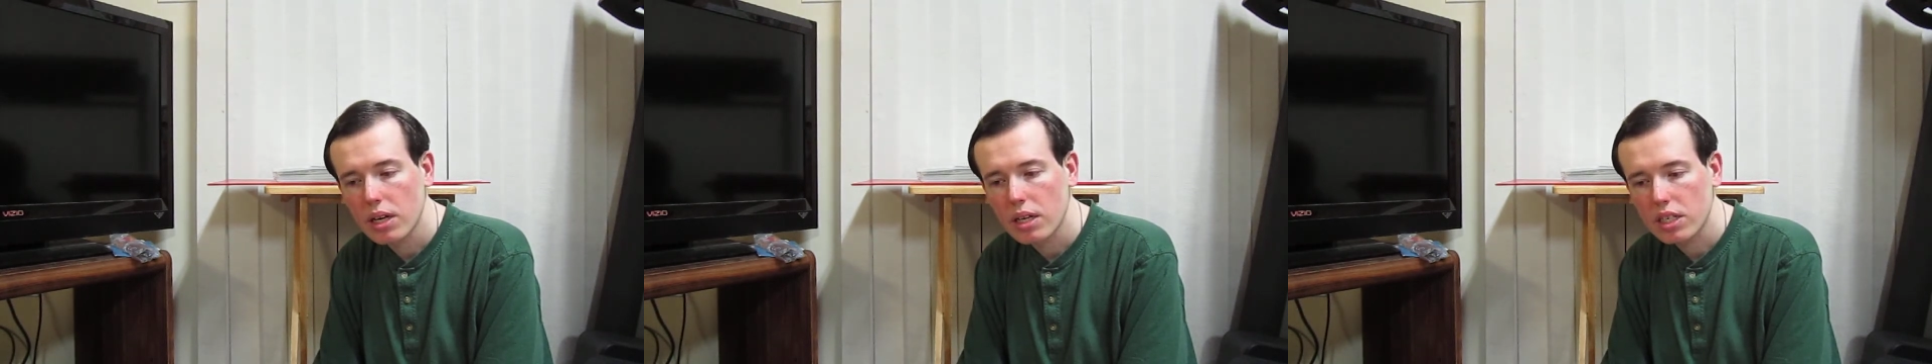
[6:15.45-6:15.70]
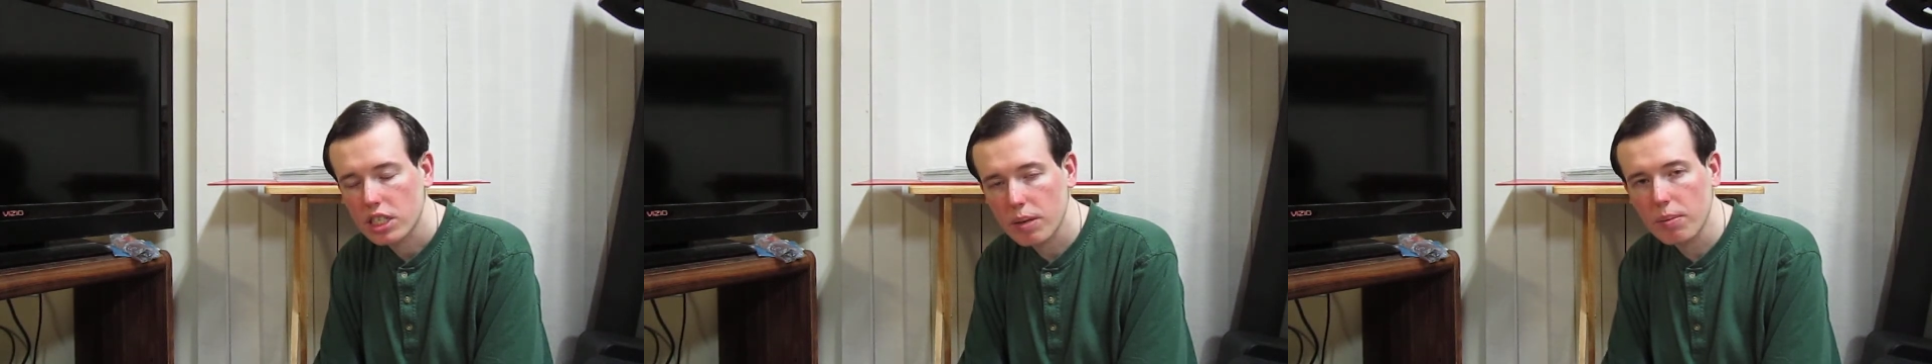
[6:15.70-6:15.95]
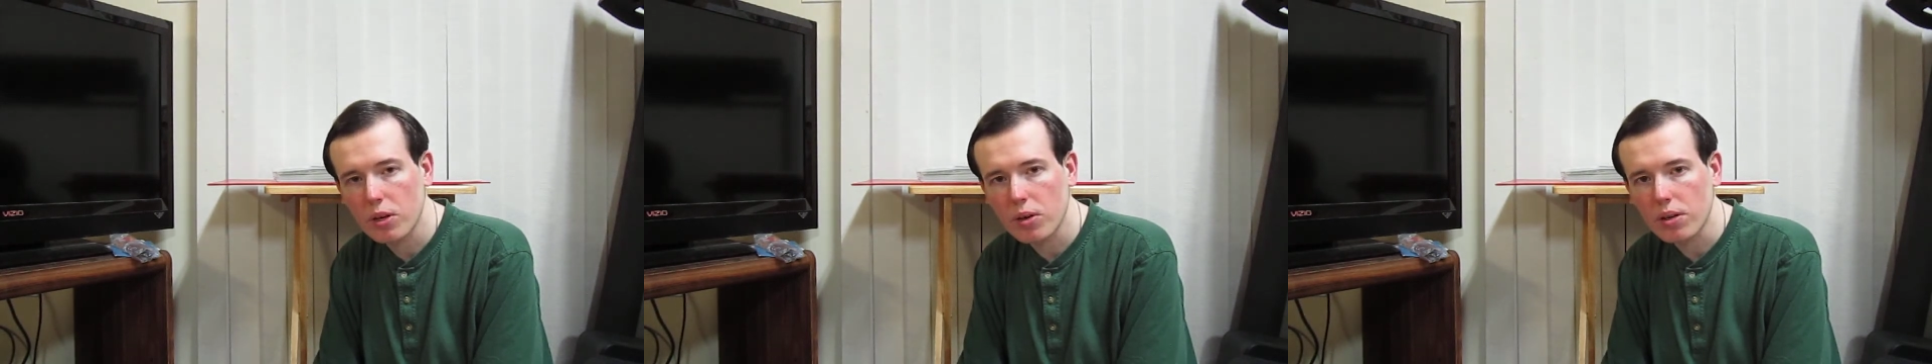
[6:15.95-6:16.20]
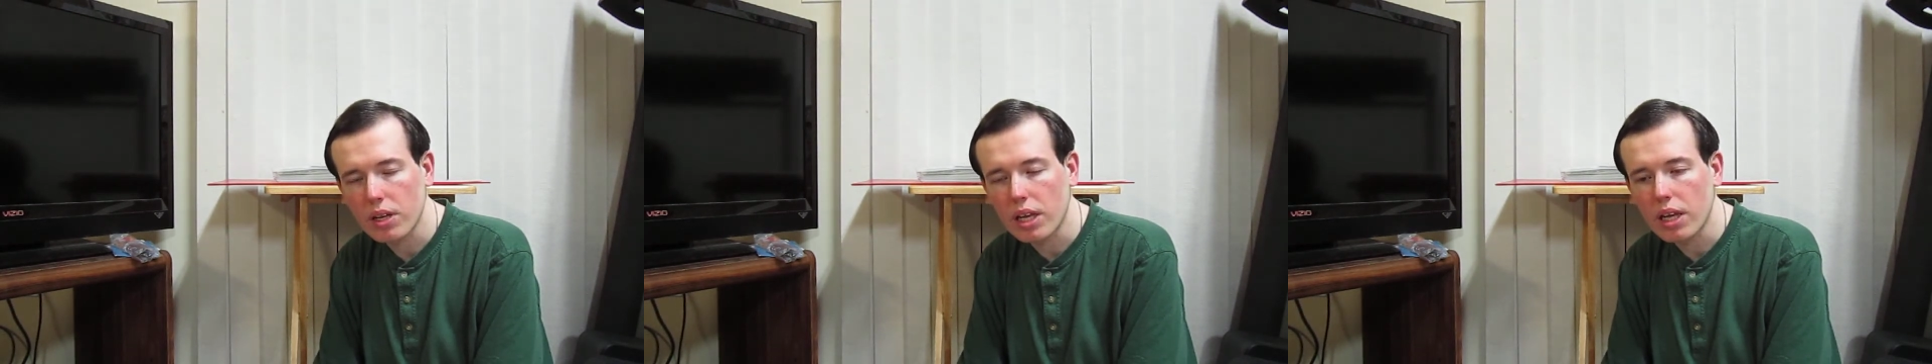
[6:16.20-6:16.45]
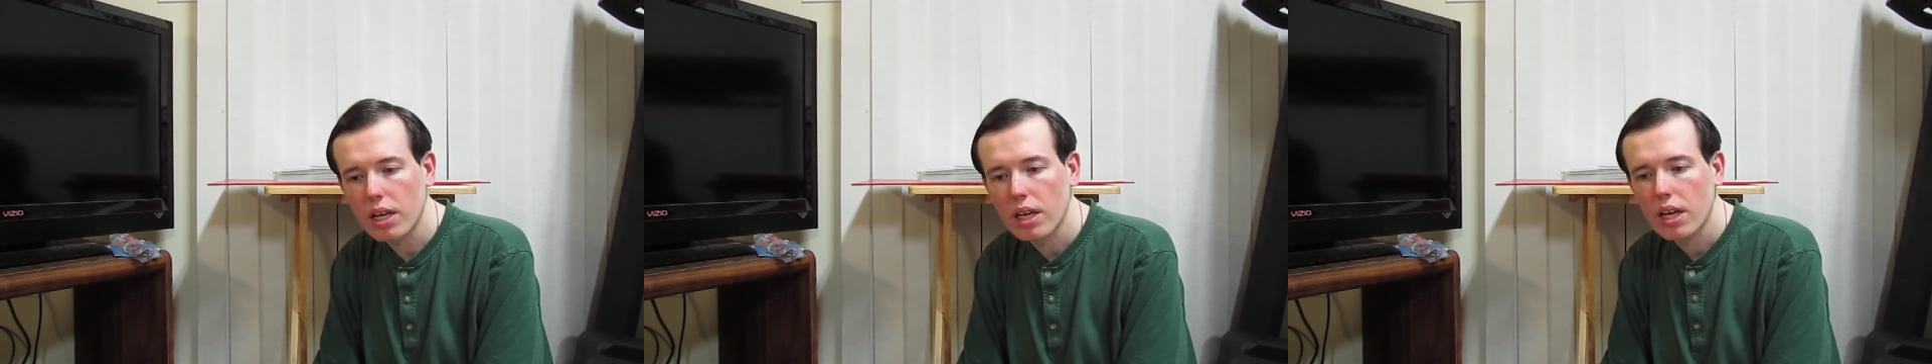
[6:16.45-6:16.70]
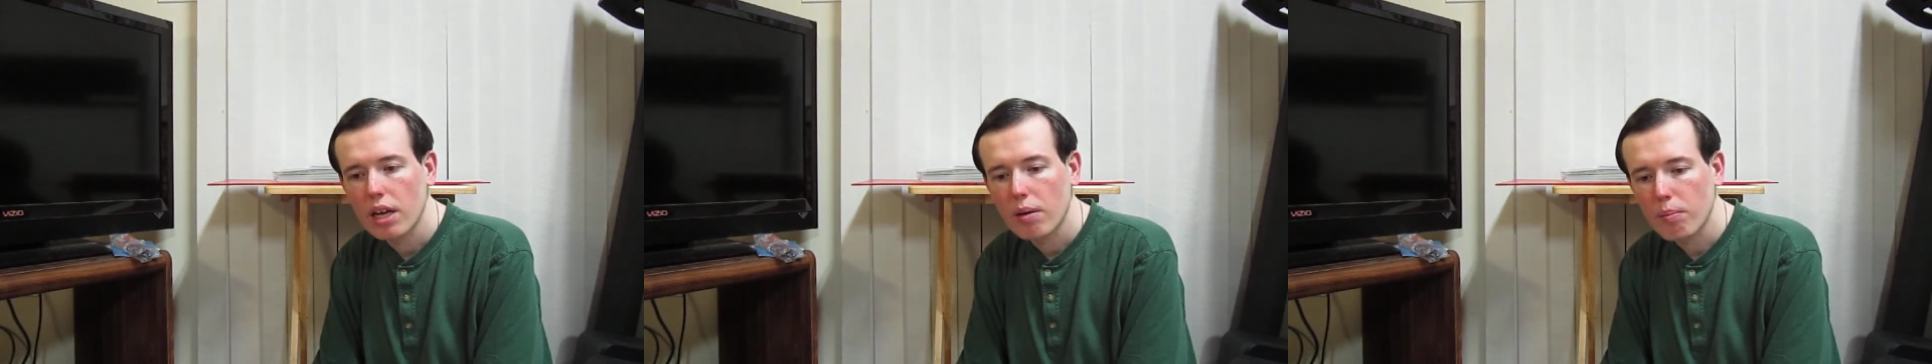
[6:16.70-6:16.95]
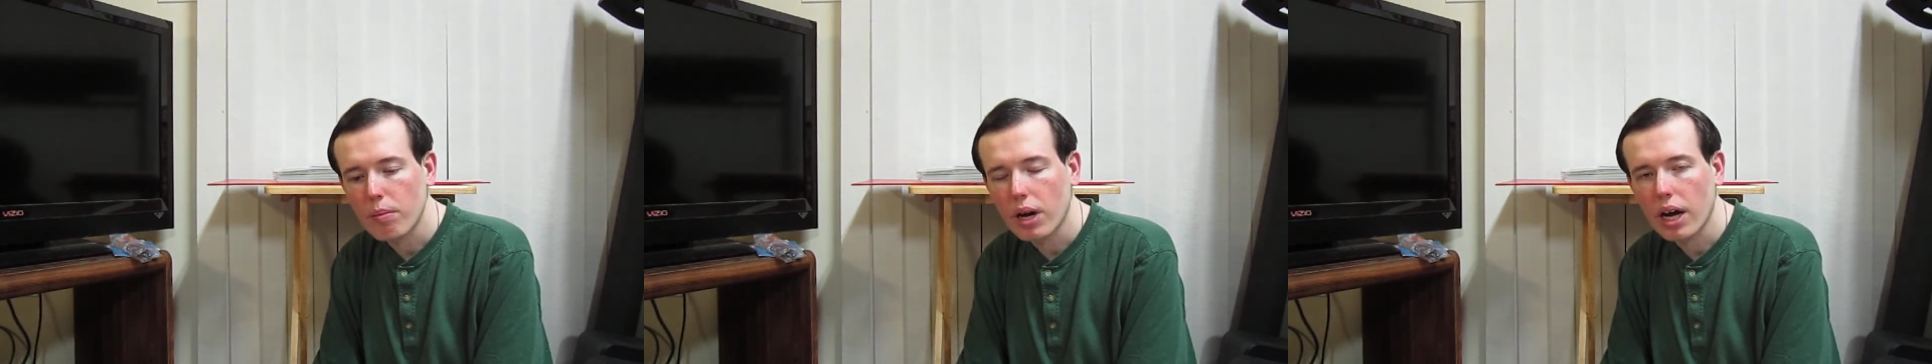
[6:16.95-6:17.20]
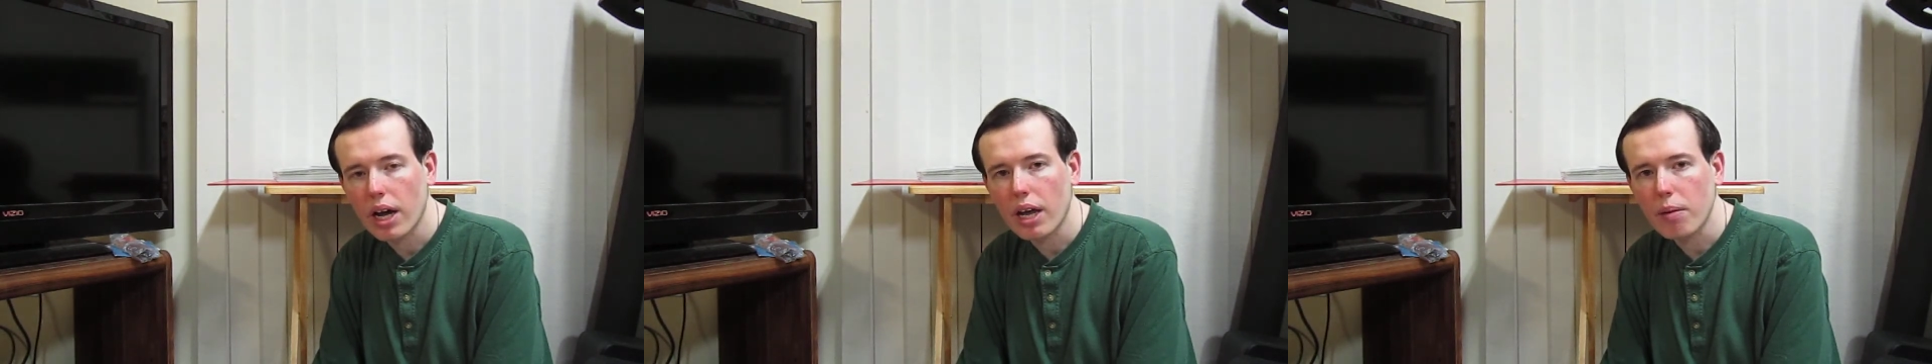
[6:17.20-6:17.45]
Similarly,
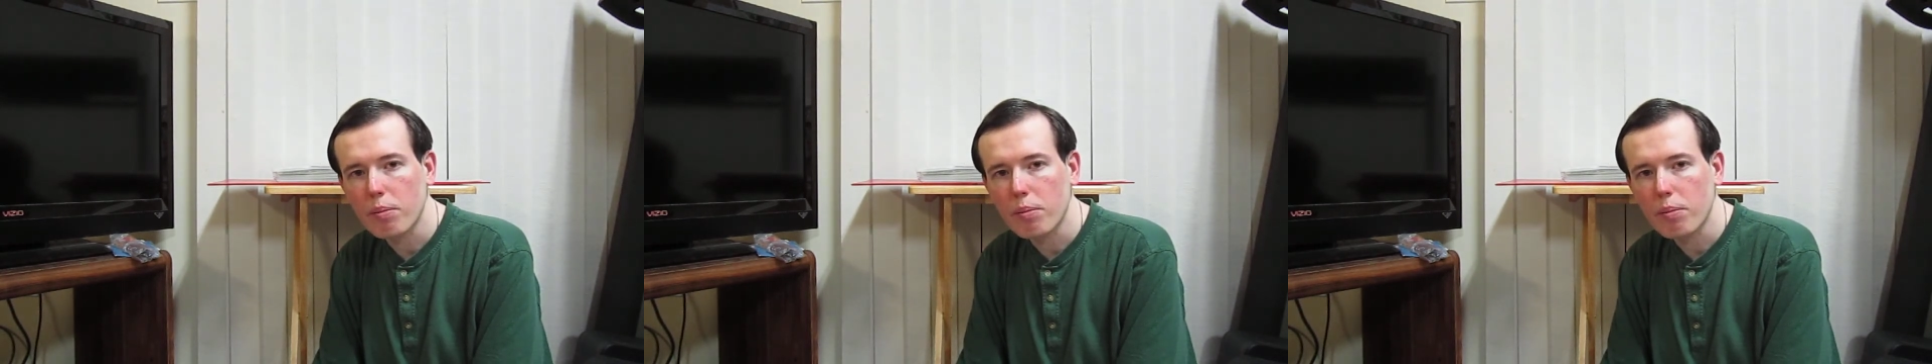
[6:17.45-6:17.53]
my